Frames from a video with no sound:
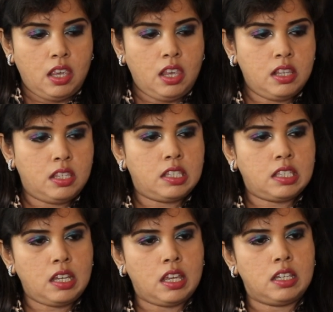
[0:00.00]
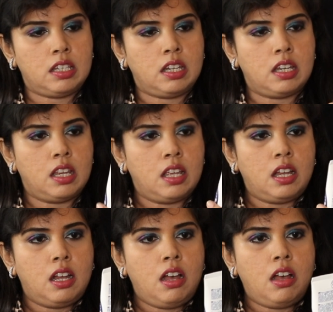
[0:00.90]
Instead,
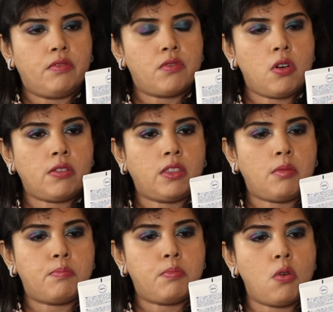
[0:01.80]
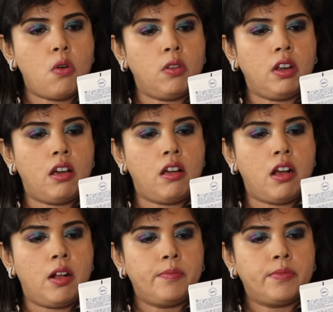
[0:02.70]
I've got the Polaar,